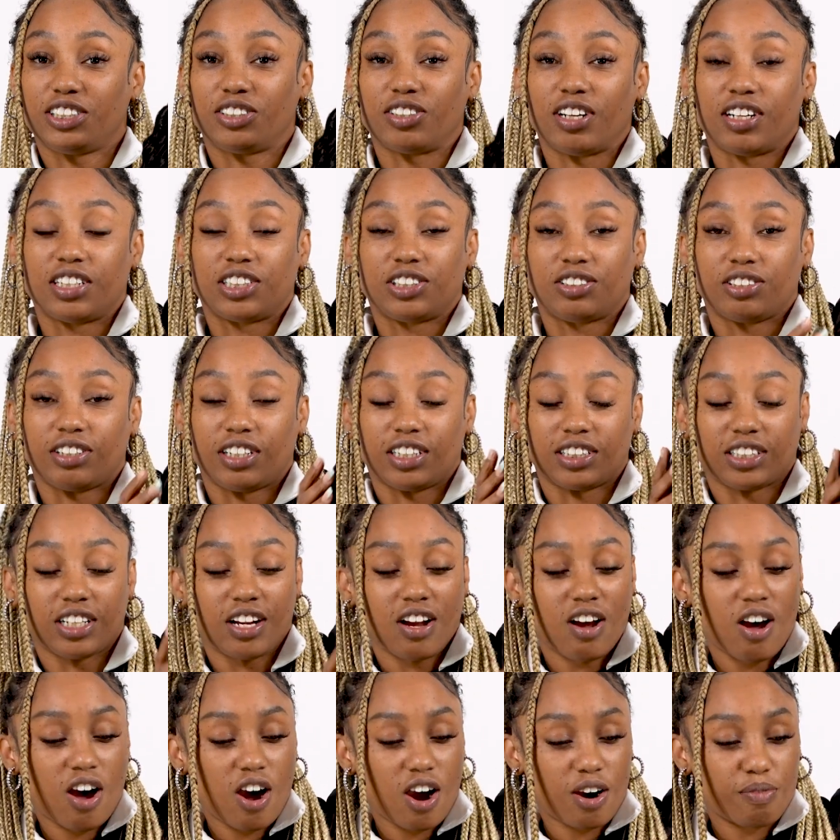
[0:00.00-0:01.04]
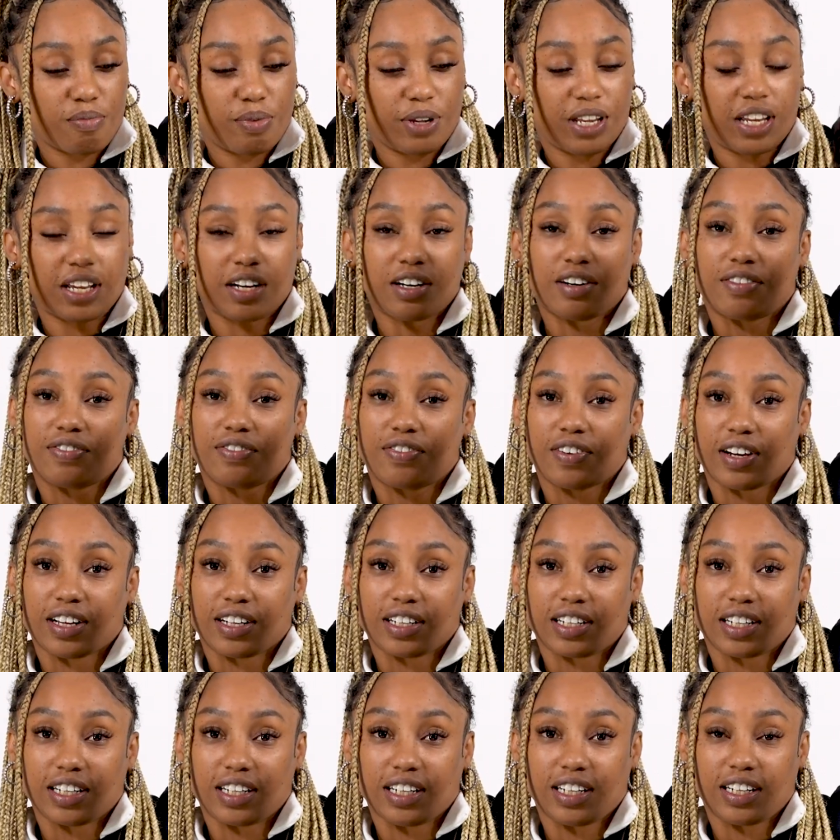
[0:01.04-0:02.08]
drawstrings are beginner
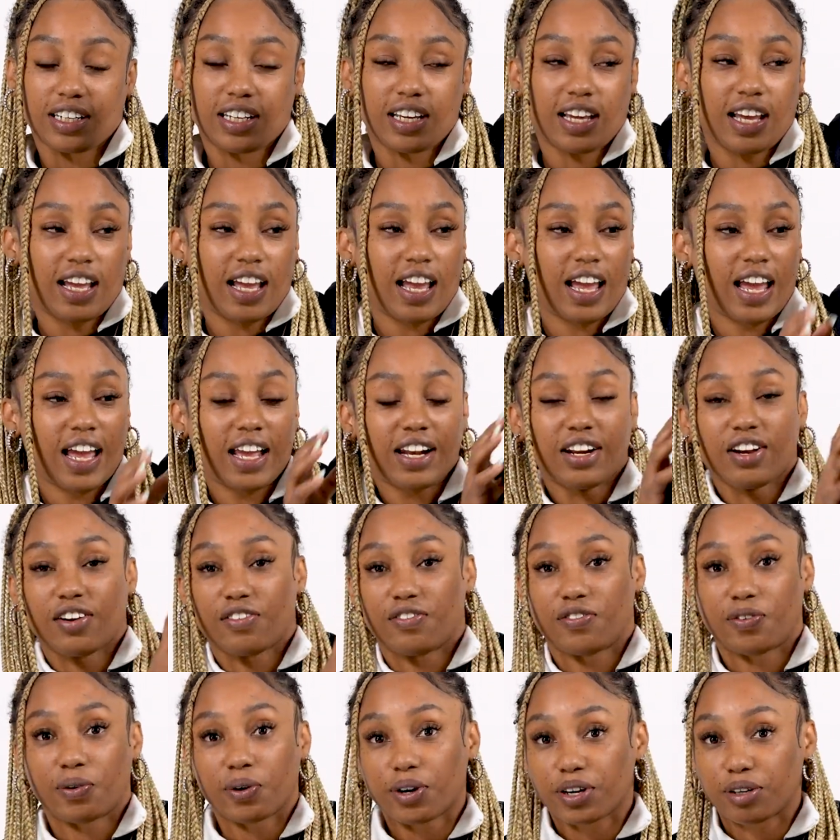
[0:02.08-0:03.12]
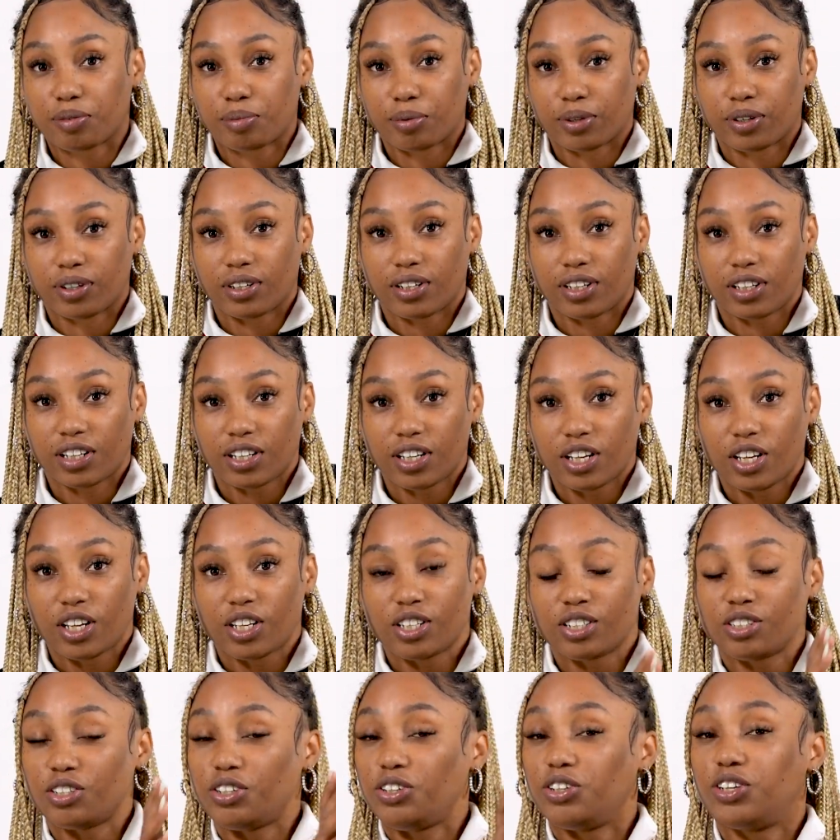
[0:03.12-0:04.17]
friendly and affordable,
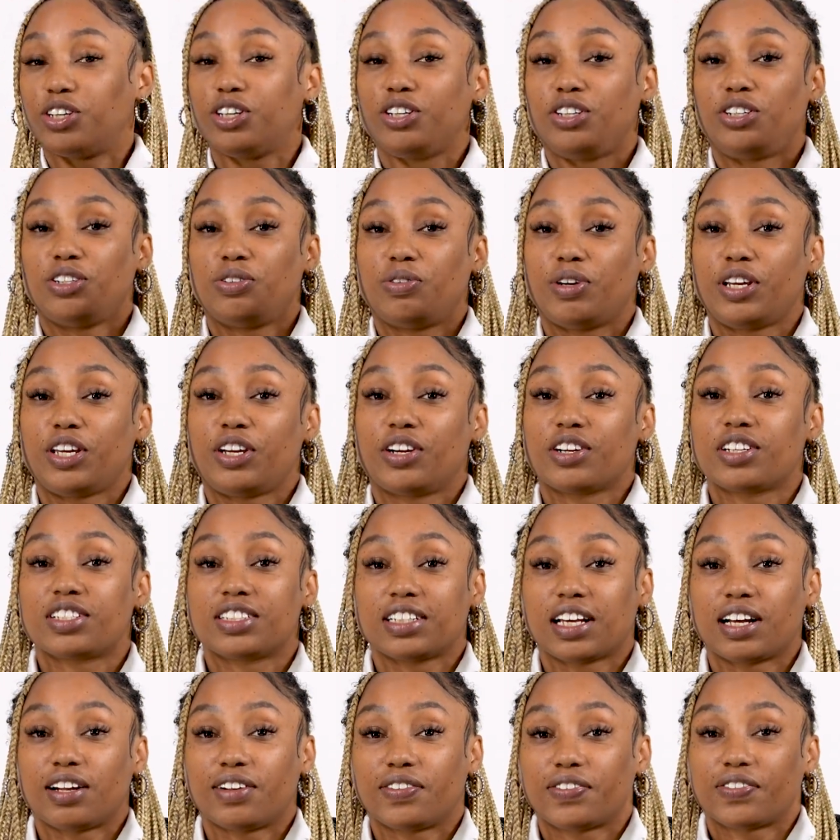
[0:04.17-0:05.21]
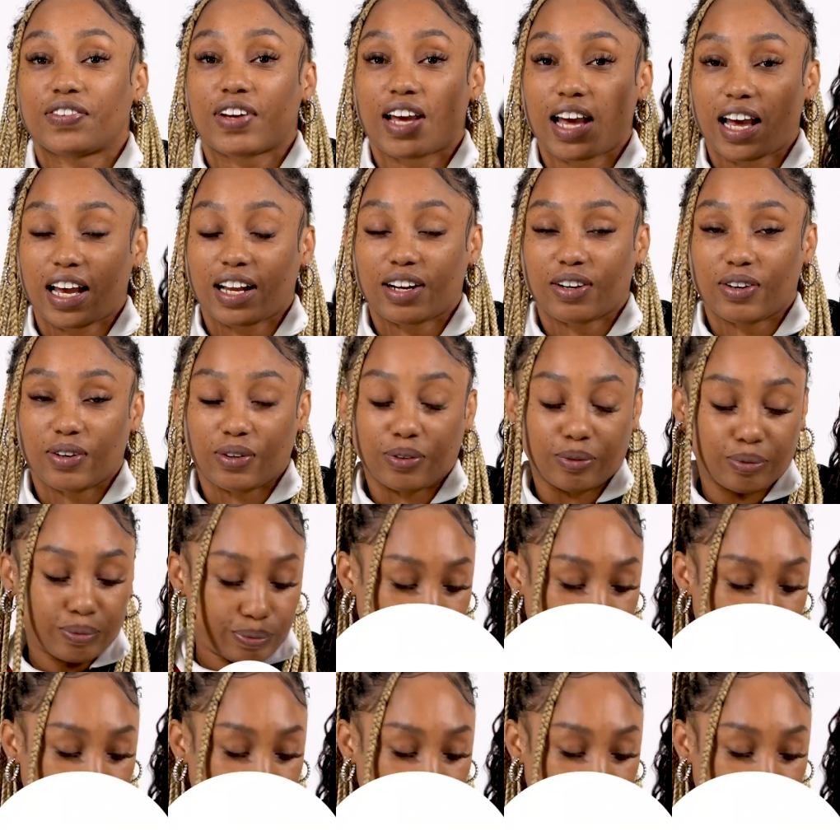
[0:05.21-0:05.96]
so you can do it yourself at home.